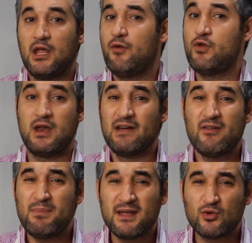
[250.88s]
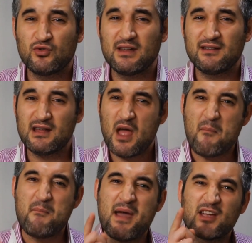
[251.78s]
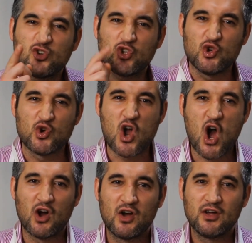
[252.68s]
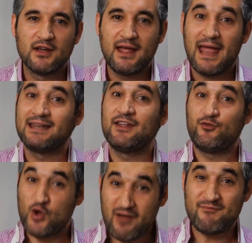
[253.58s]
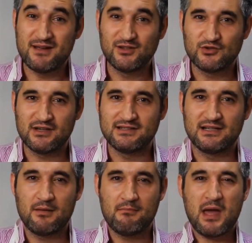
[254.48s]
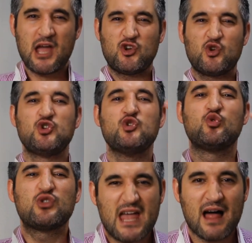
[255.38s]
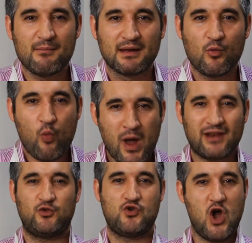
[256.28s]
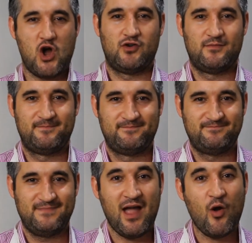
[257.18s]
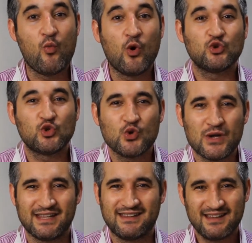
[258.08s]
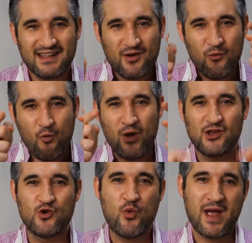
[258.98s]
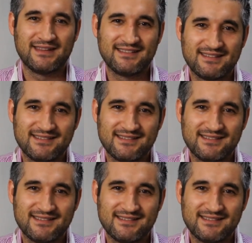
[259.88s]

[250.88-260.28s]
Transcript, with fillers: If you have never been to Sicily, make sure you go. And if you have been to Sicily, make sure you tell me where to go and what to eat when you went.